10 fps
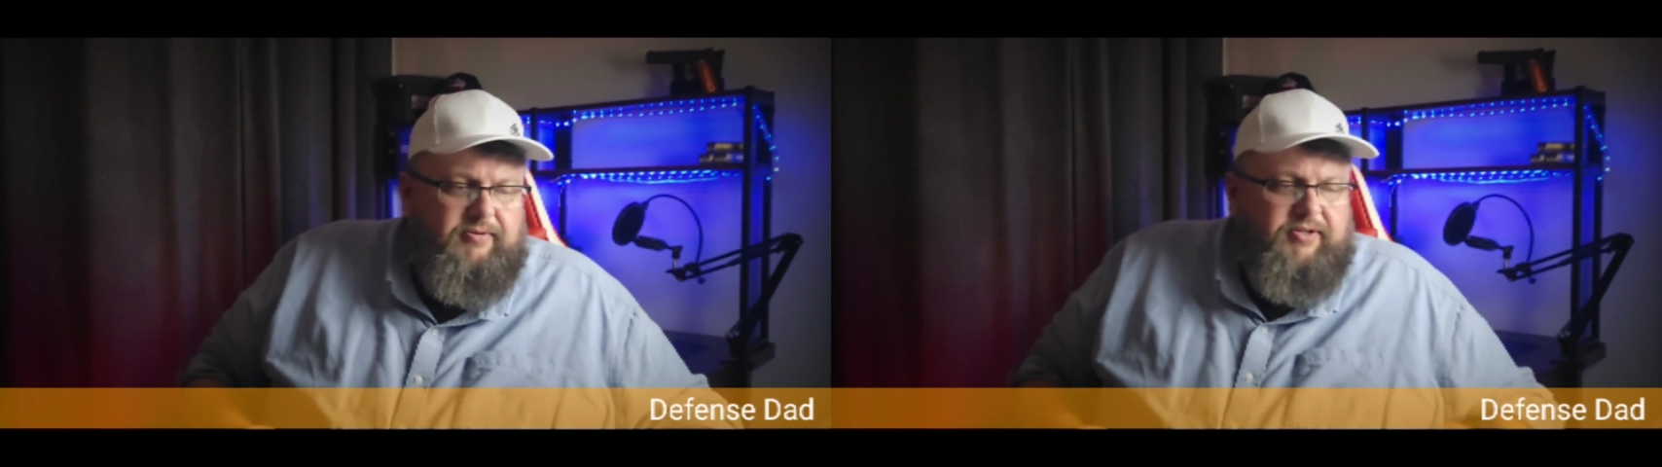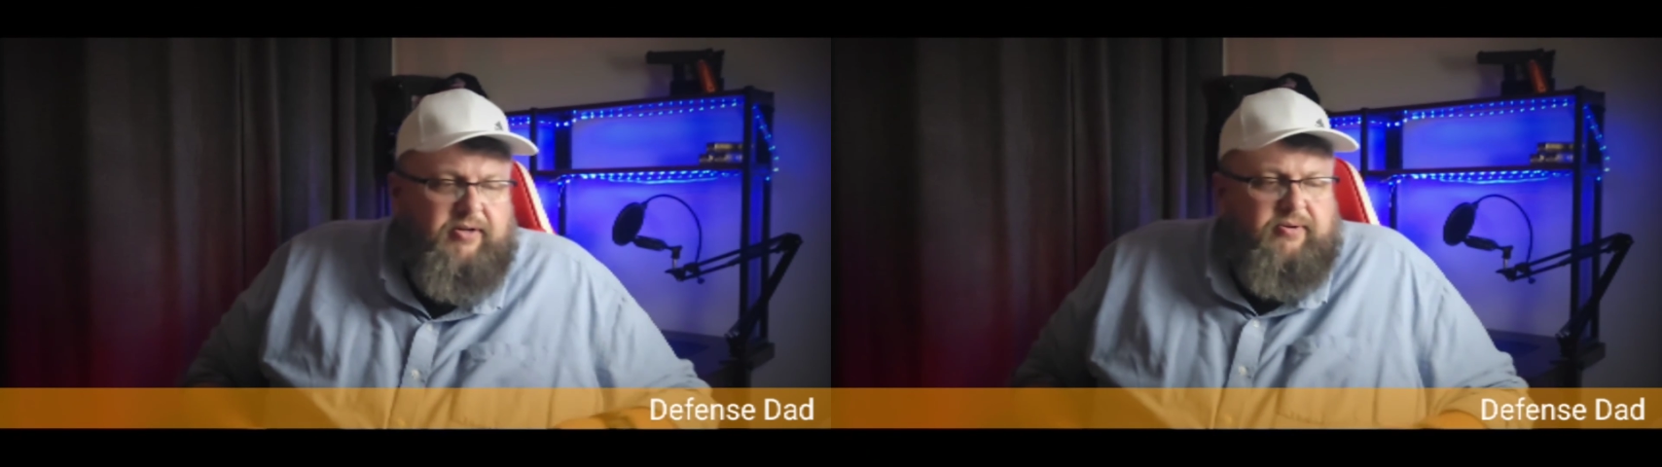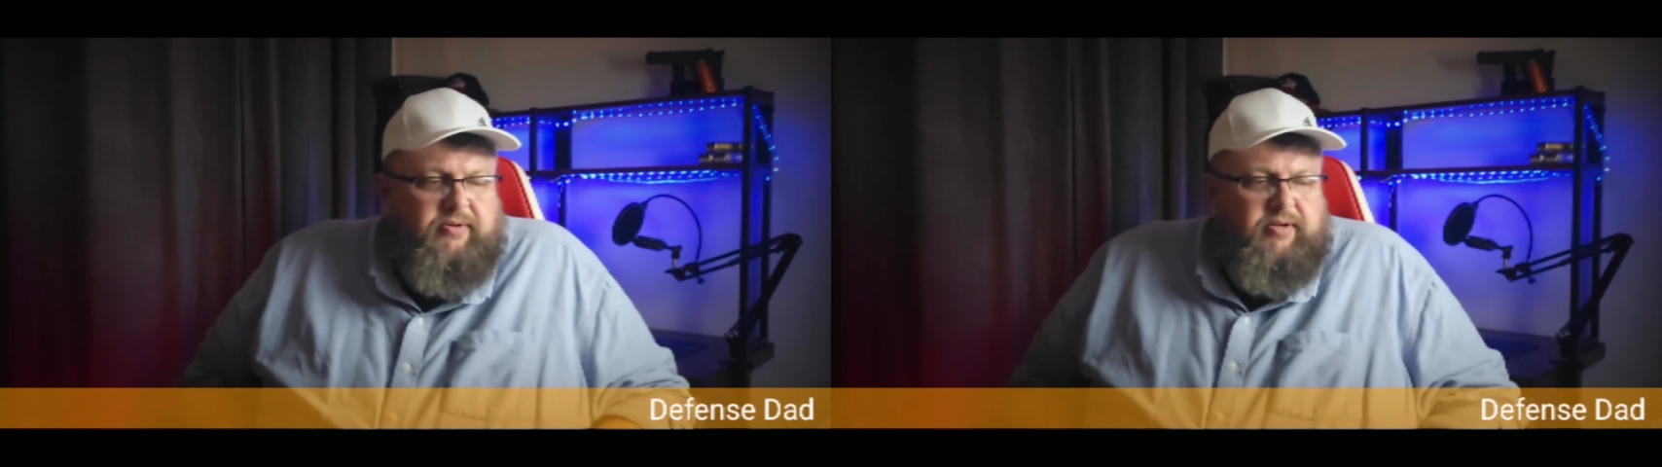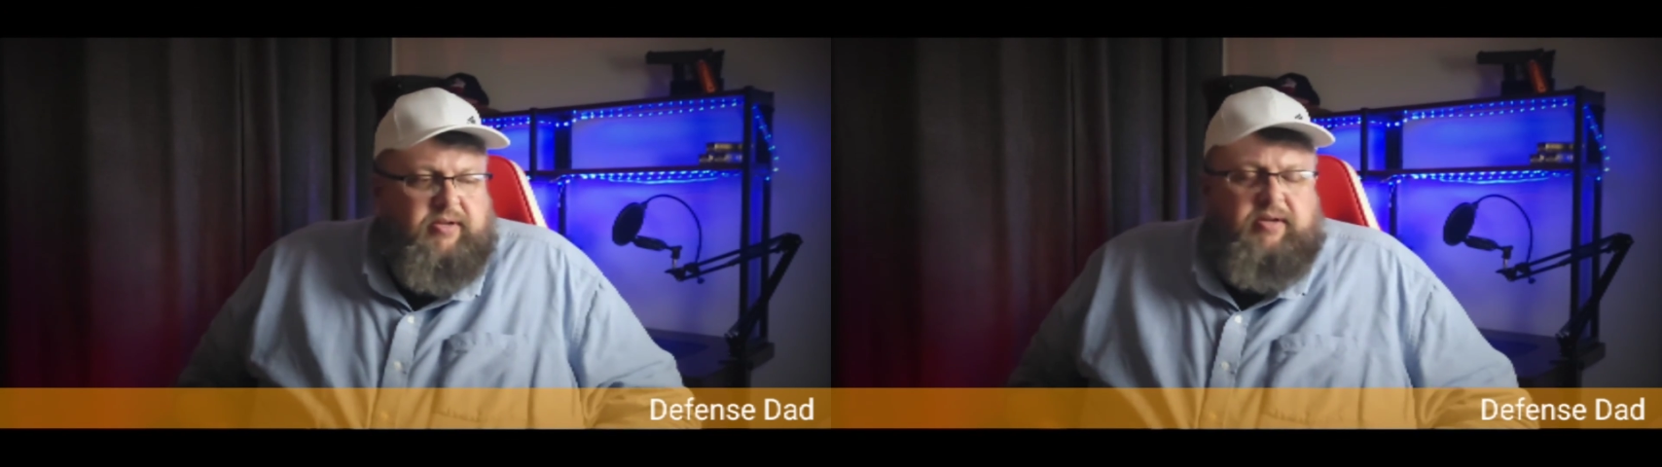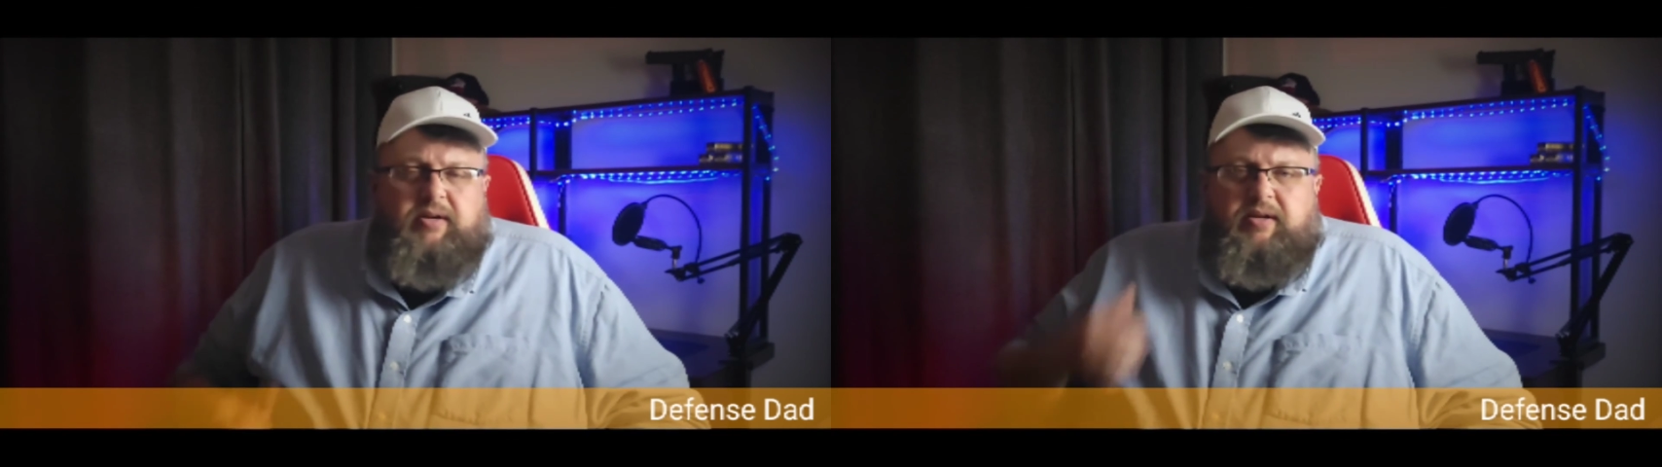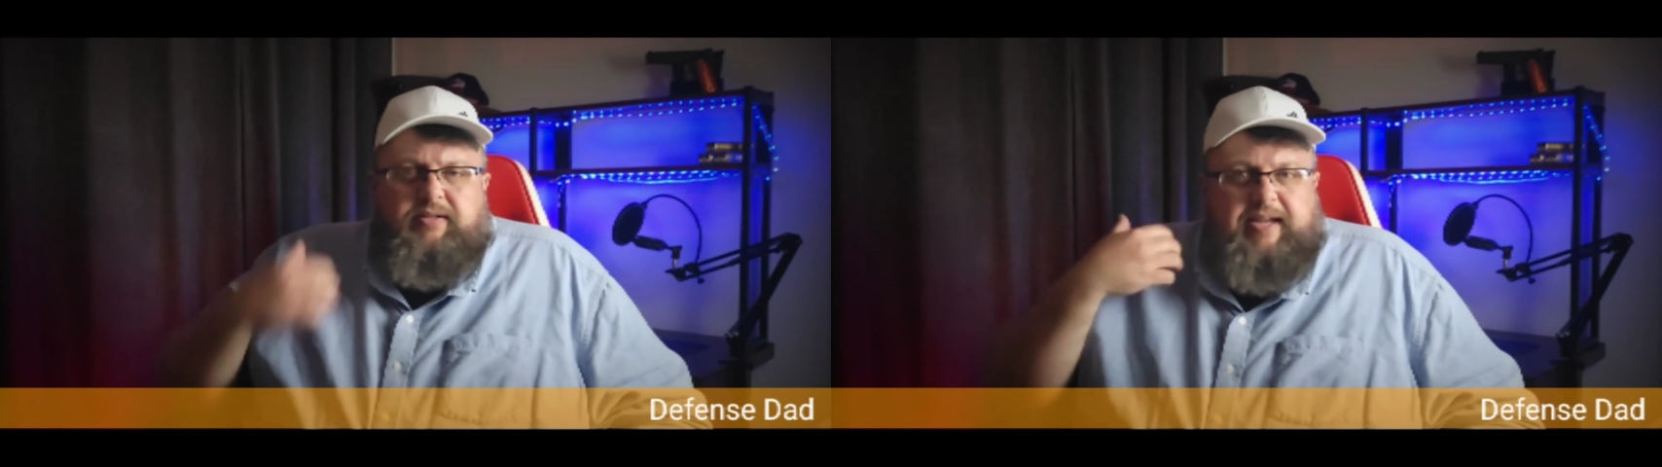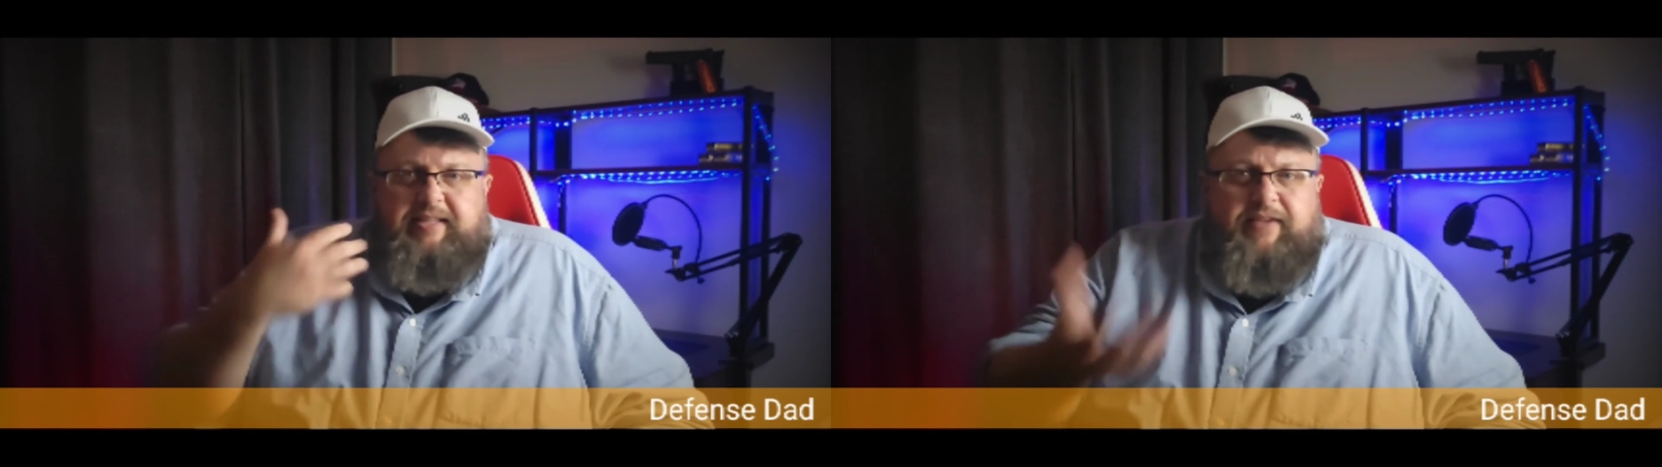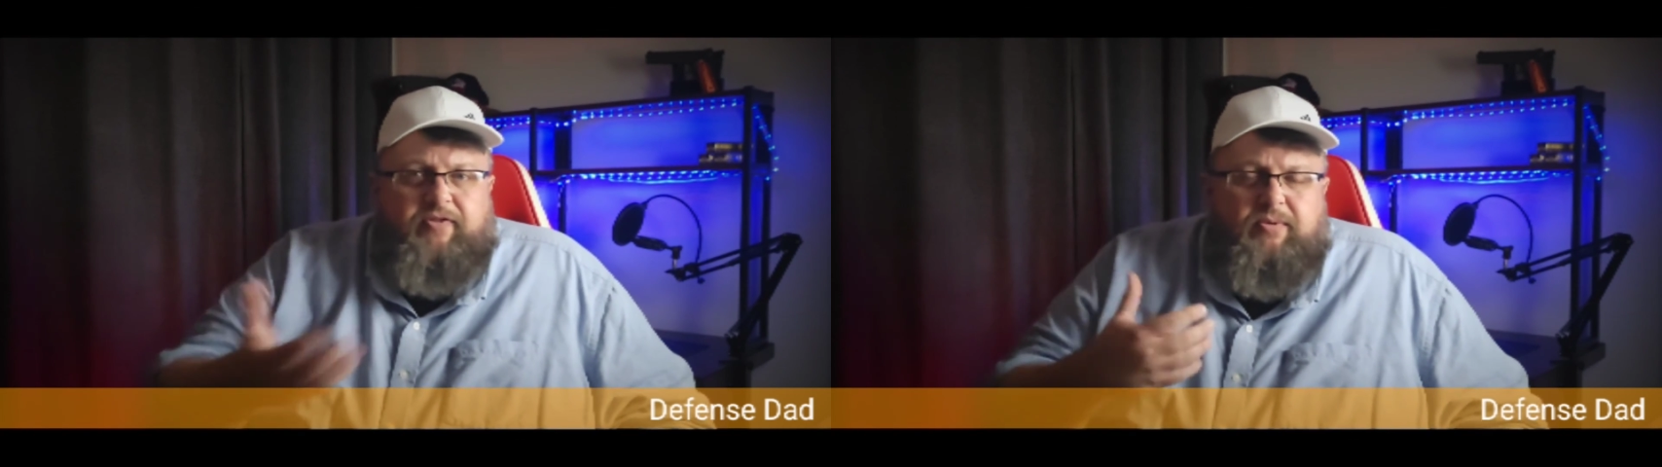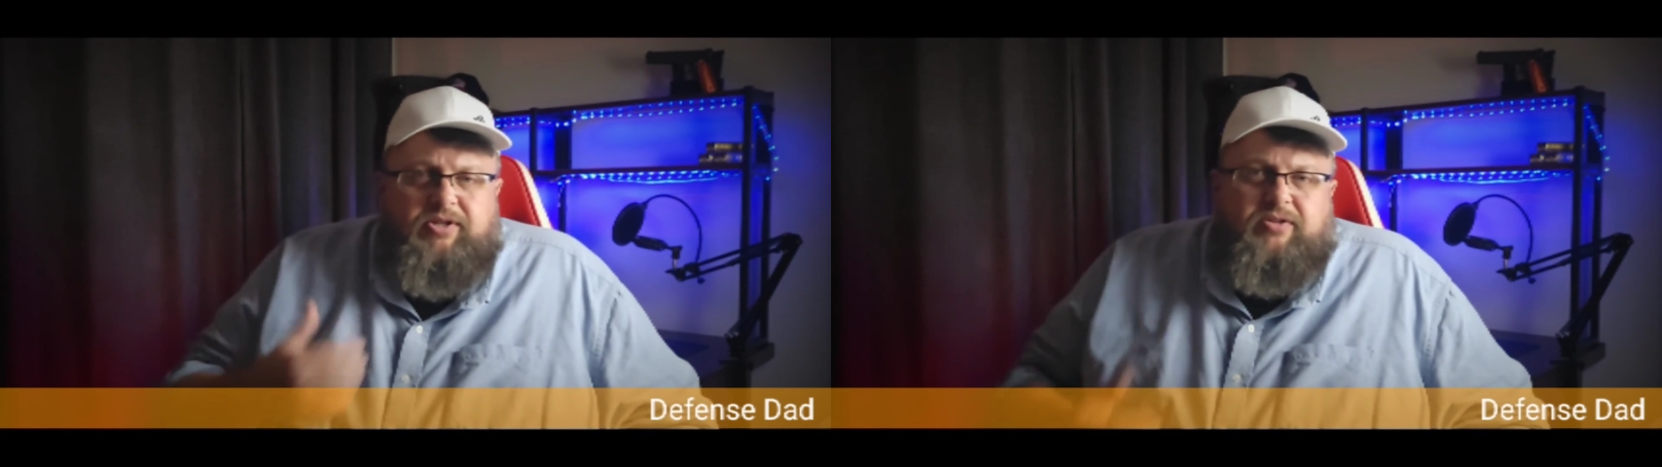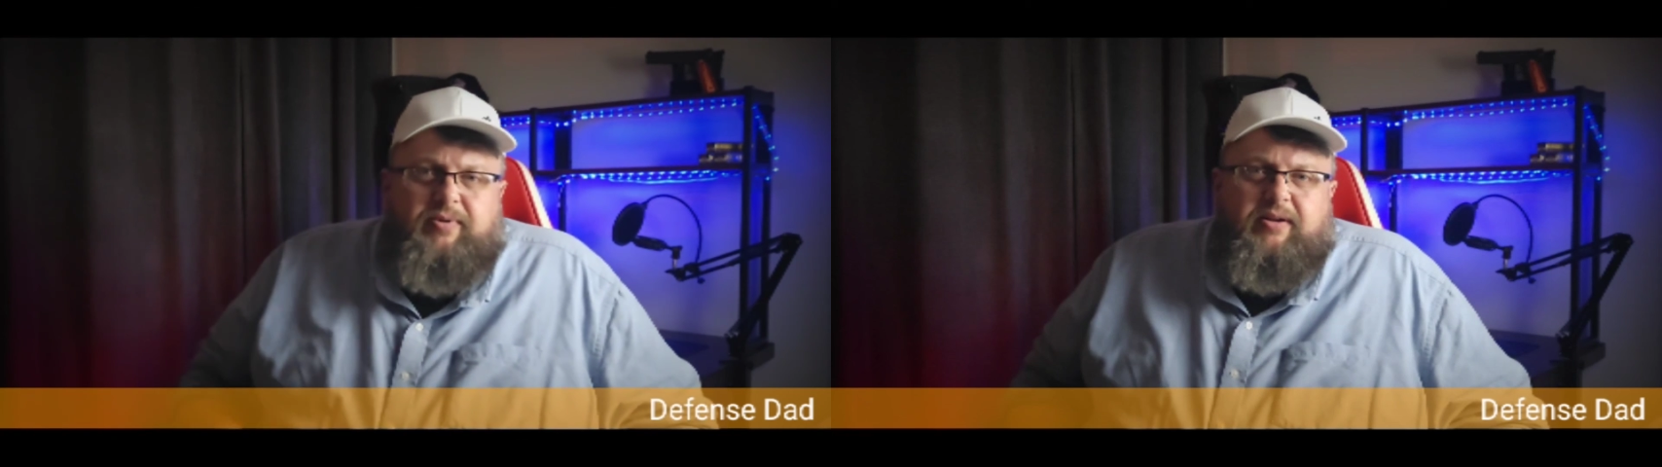So take that for
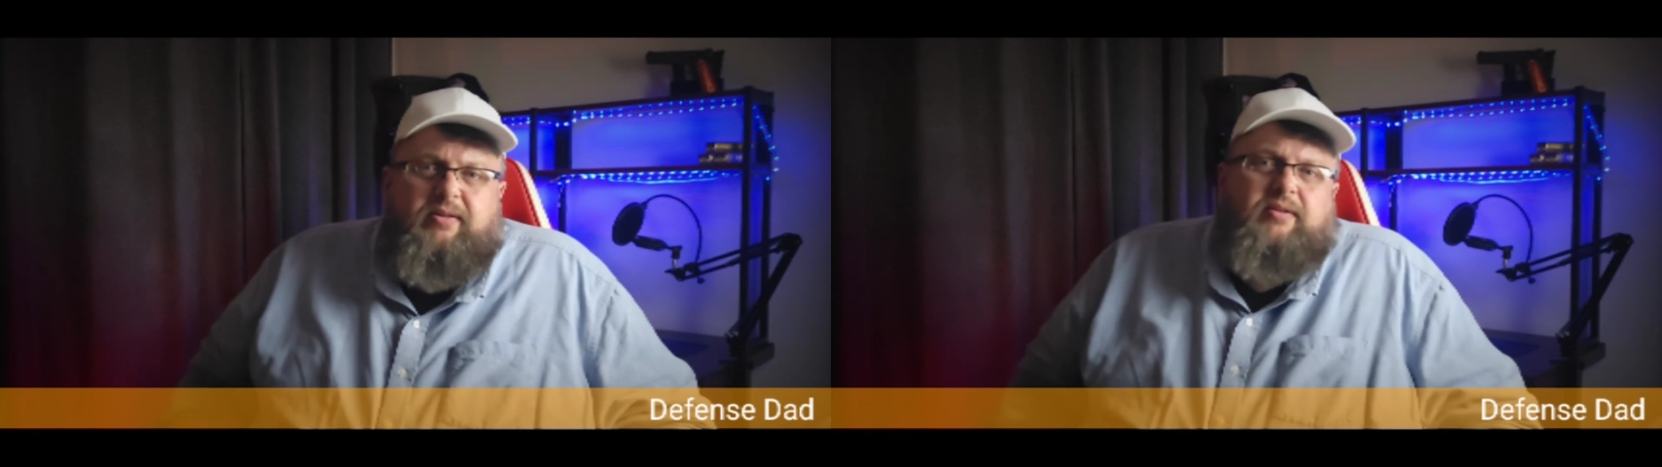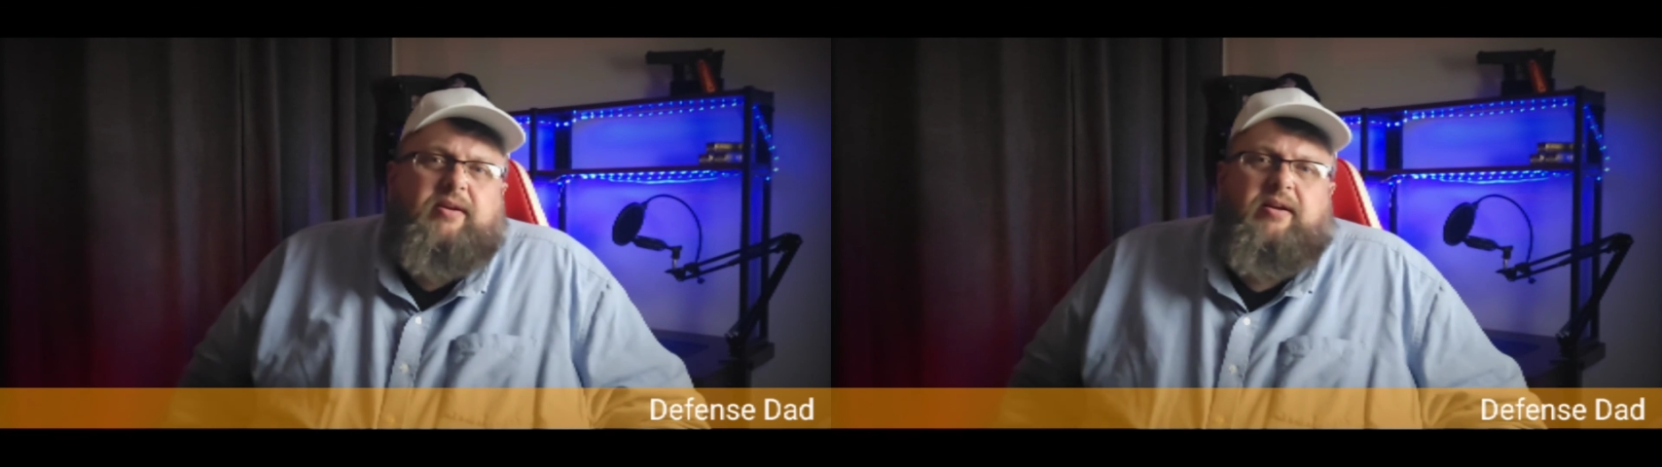what you will.